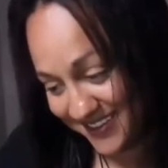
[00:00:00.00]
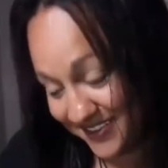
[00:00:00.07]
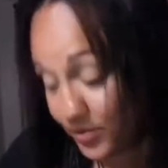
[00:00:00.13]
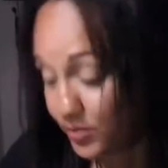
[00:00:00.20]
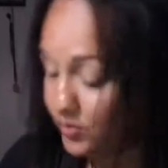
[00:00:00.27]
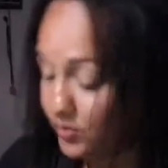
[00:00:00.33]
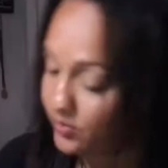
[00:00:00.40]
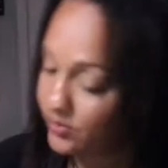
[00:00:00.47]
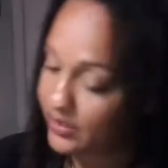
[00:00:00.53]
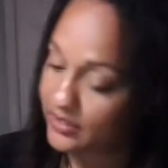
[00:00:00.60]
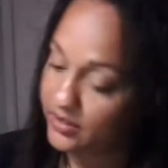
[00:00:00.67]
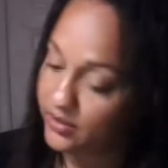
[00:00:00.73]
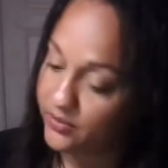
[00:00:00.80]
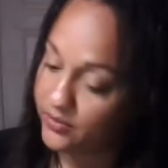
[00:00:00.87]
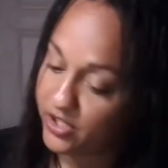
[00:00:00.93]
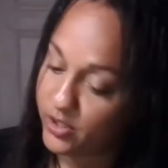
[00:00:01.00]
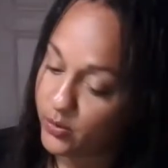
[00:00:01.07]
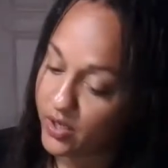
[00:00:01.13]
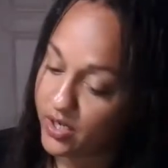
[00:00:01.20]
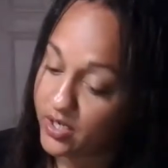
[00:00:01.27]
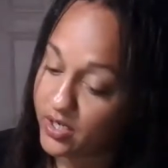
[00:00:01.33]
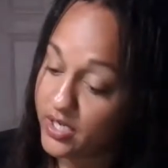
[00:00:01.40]
Ooh, hello, there you
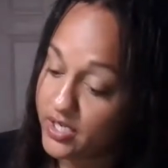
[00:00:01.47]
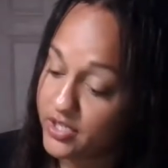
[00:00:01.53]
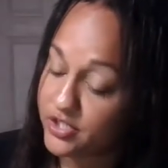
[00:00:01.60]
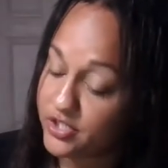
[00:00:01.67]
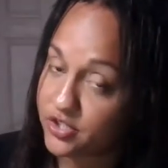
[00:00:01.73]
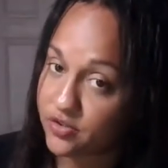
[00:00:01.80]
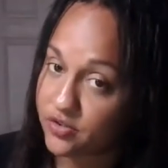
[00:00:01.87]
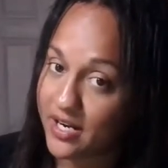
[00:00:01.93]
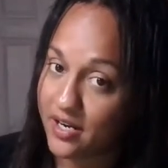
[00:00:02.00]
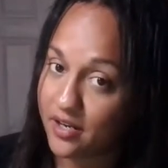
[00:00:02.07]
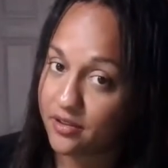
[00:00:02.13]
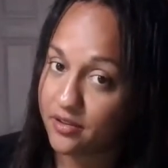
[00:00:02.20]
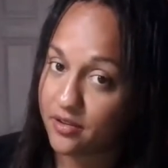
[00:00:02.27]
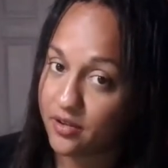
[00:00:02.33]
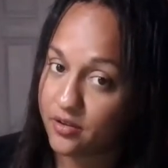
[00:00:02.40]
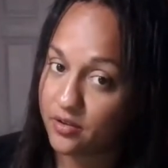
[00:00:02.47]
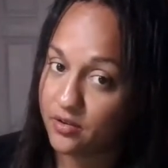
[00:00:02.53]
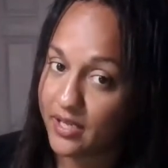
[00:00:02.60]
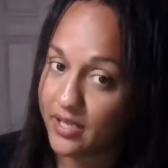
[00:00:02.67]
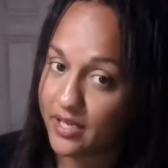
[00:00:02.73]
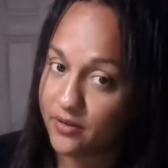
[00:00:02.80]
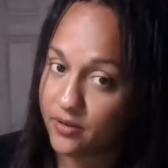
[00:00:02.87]
are. Strength
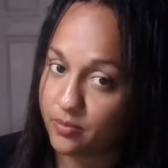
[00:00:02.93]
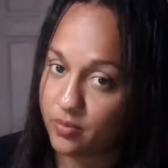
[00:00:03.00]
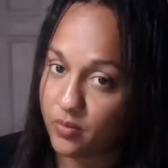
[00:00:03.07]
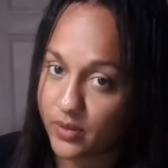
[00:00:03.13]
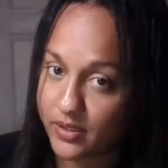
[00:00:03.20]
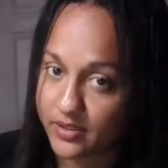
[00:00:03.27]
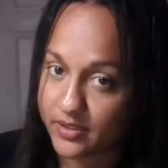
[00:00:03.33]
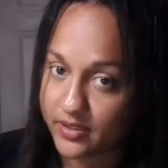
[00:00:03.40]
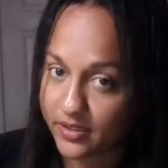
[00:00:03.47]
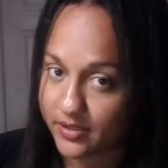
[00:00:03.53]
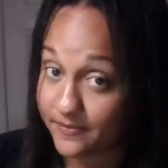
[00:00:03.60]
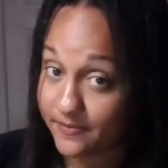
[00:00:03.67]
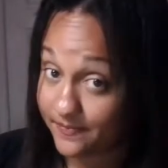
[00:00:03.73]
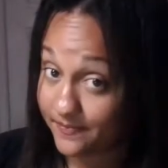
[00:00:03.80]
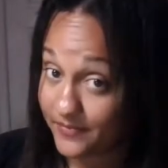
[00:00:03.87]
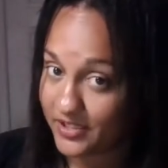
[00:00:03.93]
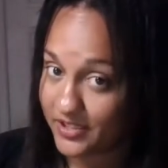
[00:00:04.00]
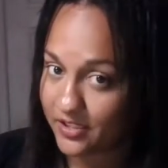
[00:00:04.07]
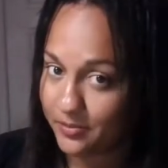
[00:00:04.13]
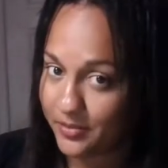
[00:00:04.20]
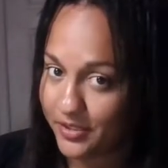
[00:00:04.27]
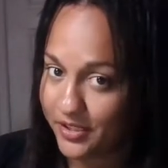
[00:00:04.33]
underlying the point here. This
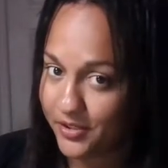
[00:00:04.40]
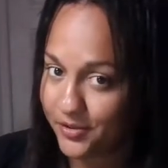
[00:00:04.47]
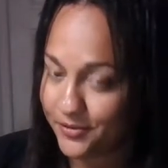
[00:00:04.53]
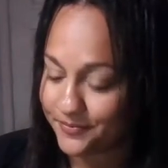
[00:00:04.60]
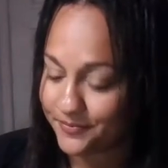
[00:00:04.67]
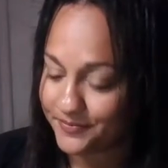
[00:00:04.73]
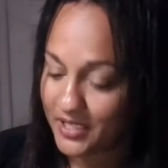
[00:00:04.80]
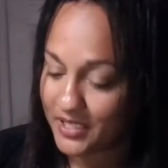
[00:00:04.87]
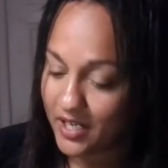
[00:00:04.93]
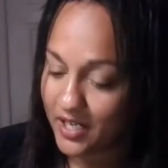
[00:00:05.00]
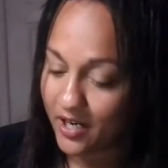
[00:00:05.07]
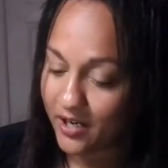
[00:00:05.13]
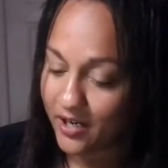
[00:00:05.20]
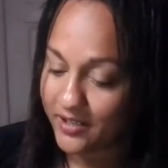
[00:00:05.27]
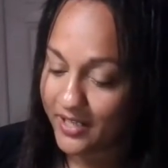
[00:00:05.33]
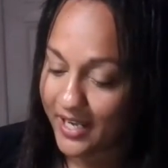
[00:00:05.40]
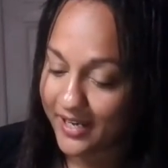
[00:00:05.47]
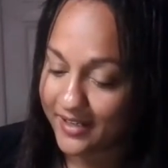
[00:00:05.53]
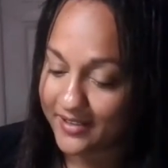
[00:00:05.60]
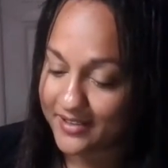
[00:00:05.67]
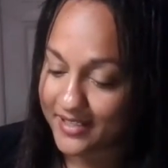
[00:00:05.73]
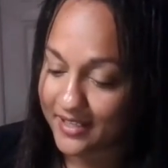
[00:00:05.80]
could be you. Our
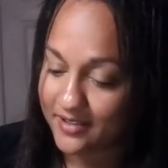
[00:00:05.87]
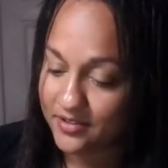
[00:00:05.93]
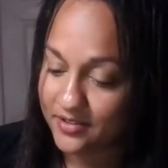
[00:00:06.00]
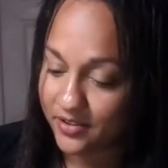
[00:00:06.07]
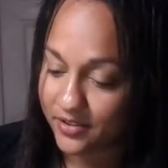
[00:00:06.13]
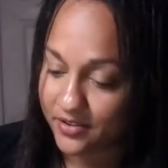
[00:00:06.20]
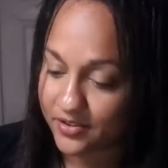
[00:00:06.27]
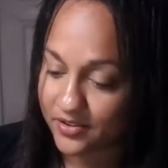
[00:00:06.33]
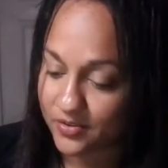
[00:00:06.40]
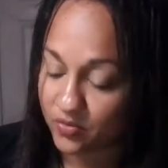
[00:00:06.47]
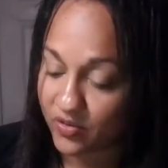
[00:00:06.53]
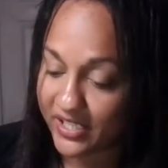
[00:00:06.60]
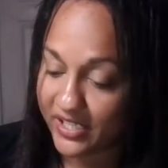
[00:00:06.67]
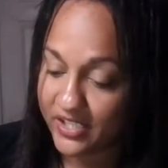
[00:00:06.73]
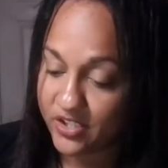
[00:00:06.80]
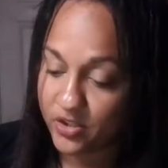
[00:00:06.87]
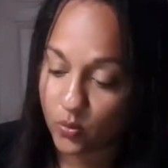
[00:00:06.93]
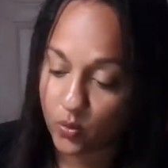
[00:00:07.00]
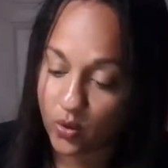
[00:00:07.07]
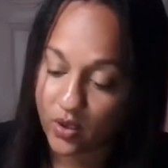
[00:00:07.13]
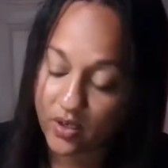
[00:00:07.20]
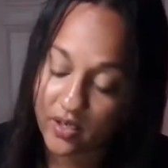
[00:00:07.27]
knight enters, ready to
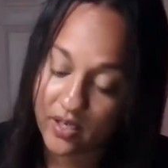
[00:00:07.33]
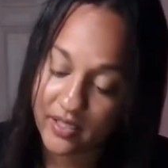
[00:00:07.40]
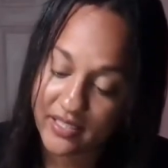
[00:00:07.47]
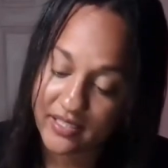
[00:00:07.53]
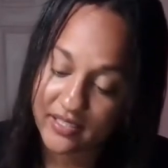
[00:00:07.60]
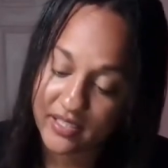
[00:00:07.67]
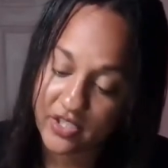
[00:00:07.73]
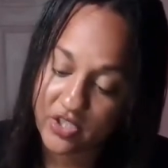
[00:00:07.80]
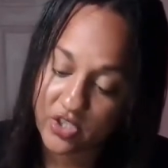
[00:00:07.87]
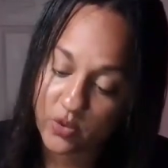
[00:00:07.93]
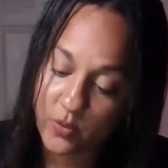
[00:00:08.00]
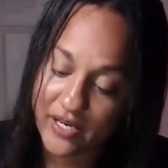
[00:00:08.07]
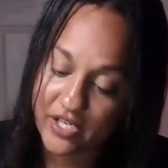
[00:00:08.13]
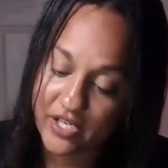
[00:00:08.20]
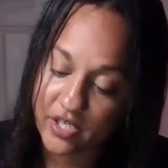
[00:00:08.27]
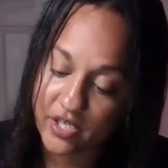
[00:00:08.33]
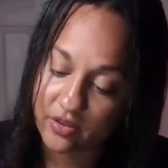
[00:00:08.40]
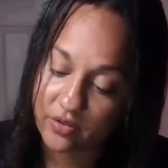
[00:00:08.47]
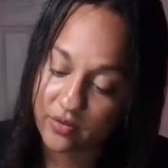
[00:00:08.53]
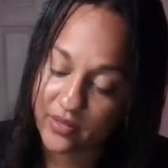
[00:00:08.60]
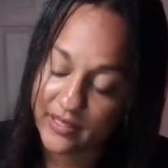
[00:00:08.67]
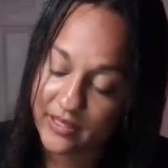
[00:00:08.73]
work on a situation.
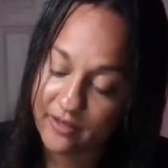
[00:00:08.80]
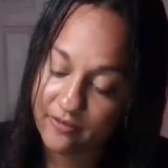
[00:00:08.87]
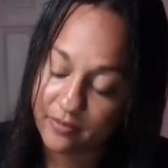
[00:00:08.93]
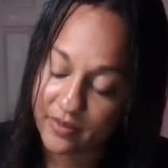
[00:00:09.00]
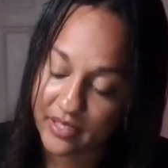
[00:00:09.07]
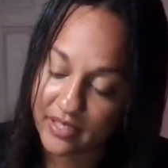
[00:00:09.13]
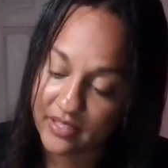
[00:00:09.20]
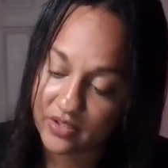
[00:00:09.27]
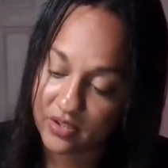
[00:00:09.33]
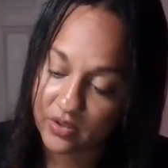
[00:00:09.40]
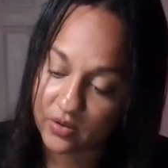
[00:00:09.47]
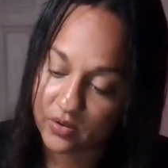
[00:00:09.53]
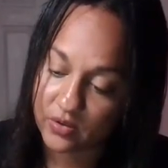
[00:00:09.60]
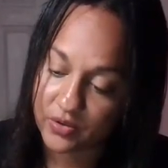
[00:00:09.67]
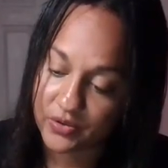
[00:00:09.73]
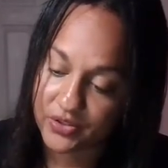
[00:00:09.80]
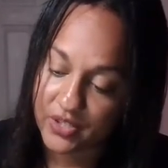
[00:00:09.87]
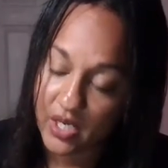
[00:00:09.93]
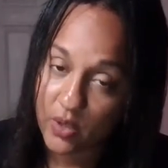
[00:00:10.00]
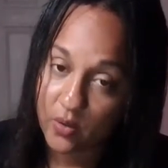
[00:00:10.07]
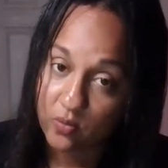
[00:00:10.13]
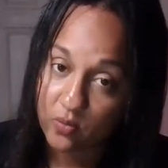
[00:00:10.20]
Three of Pentacles.
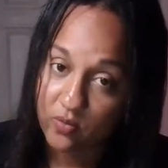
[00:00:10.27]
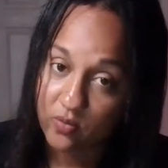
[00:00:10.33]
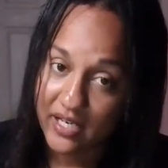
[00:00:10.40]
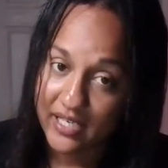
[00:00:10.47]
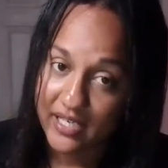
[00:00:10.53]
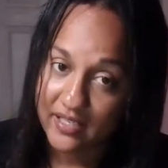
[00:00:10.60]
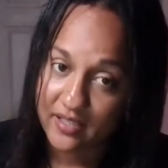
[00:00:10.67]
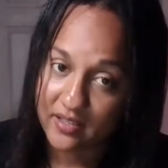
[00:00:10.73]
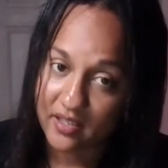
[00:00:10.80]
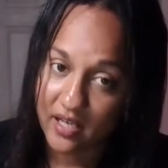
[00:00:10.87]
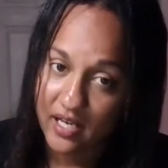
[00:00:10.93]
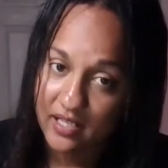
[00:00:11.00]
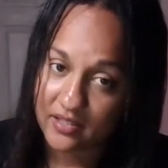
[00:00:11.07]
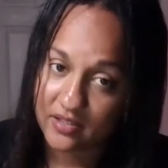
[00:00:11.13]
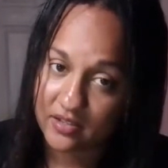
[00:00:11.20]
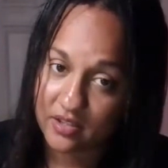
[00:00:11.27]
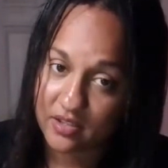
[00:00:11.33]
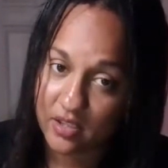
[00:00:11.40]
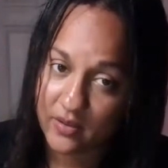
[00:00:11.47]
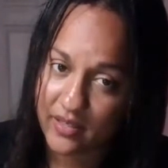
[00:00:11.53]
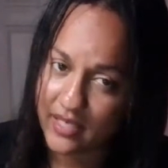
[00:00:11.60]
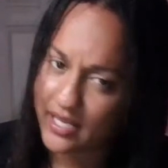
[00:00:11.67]
Ready, not, you
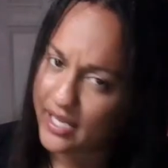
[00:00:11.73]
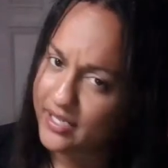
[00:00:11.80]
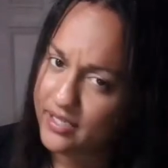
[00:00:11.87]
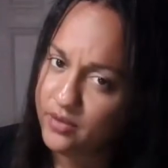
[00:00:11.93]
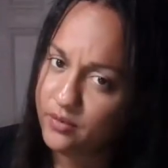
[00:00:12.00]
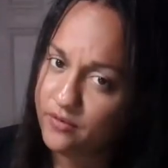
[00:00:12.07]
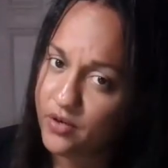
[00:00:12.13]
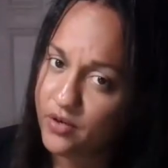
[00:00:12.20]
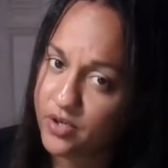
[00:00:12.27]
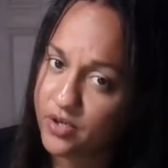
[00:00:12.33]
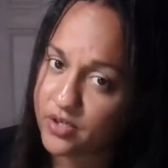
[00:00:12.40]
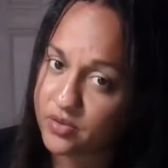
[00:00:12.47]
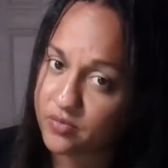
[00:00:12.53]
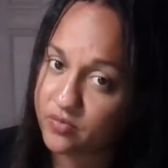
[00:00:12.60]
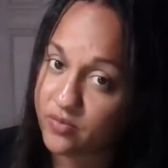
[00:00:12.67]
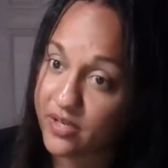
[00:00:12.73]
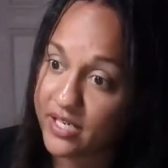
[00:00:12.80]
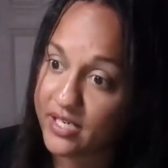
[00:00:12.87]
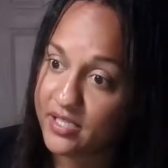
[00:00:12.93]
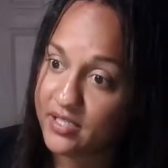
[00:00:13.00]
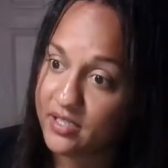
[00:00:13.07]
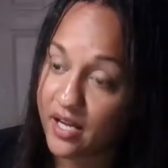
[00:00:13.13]
know, kind of in reverse.
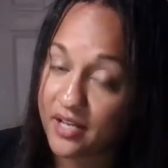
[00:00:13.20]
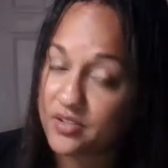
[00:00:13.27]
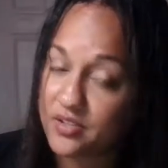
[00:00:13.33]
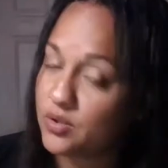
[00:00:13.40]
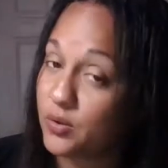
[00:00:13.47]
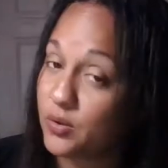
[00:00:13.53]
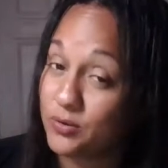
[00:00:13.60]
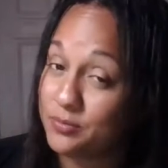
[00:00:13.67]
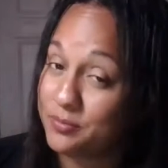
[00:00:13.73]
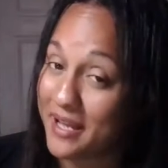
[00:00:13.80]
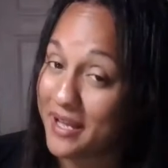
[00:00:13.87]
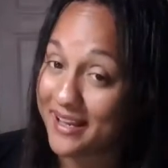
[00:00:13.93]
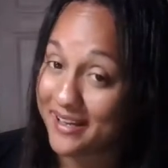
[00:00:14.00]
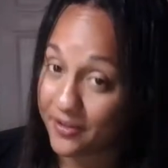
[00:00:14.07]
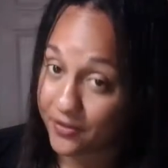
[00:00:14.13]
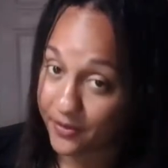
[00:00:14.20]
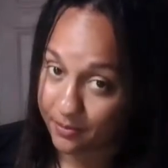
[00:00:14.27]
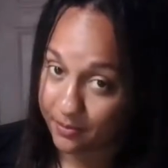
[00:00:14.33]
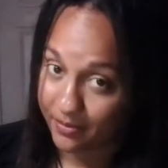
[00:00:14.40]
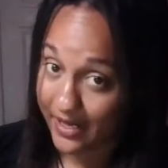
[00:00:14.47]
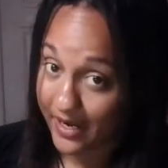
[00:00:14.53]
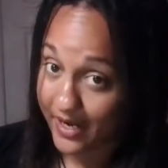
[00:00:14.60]
Ready not to hold back the
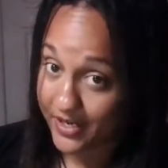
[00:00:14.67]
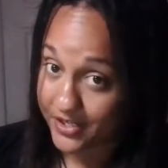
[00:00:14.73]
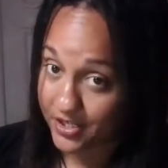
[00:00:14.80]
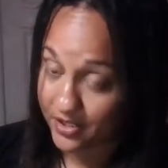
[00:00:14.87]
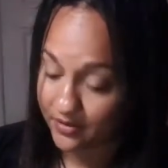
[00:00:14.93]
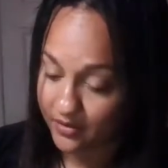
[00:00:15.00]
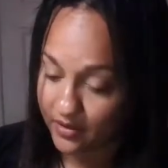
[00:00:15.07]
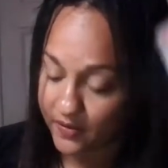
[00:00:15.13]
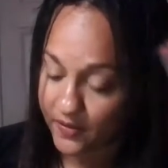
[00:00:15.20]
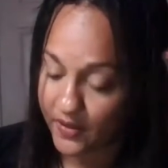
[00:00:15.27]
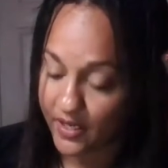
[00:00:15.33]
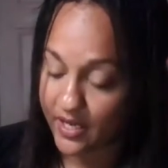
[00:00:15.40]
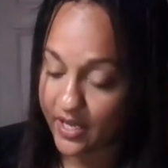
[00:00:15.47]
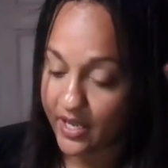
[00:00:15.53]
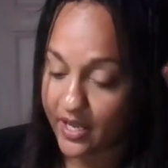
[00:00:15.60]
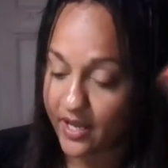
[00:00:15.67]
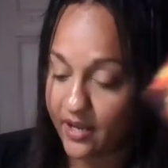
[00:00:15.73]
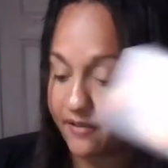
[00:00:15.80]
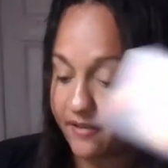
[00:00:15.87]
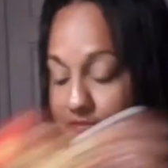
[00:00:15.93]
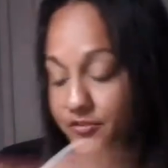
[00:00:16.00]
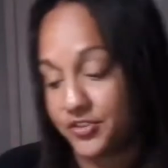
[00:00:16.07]
passion that they
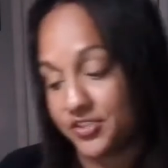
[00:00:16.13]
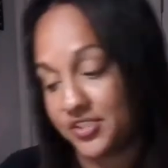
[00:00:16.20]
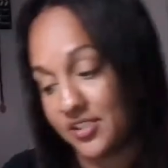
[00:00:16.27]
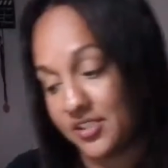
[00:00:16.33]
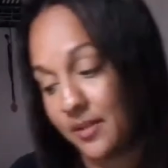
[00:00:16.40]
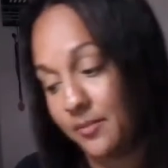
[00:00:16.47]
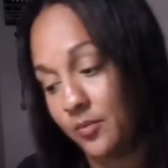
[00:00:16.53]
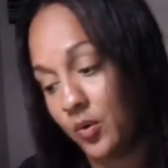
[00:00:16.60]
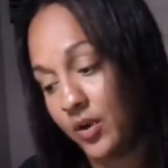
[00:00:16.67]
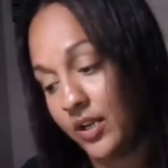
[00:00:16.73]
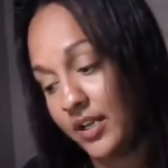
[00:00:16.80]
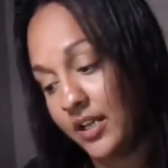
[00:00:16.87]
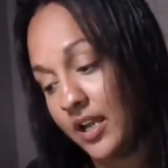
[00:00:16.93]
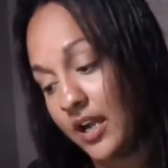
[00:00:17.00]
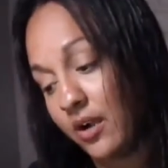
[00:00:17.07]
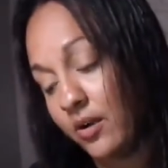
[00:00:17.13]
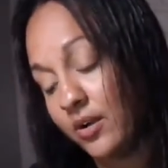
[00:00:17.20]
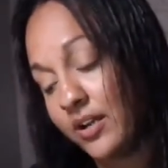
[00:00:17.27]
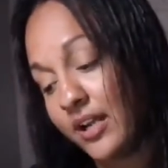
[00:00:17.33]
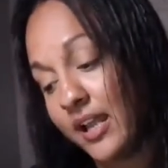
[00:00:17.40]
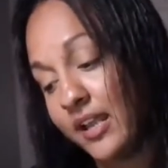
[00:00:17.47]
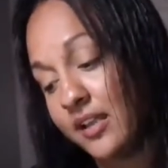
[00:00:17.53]
have for someone. Our
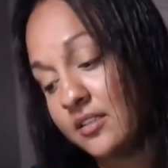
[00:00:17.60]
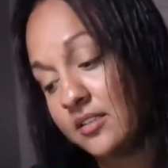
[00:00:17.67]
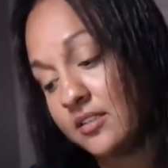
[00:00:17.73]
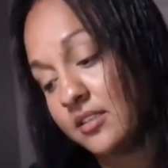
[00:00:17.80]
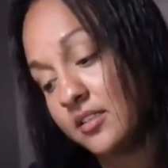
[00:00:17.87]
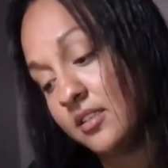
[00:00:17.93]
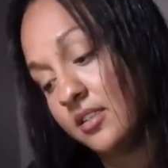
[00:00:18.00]
knight.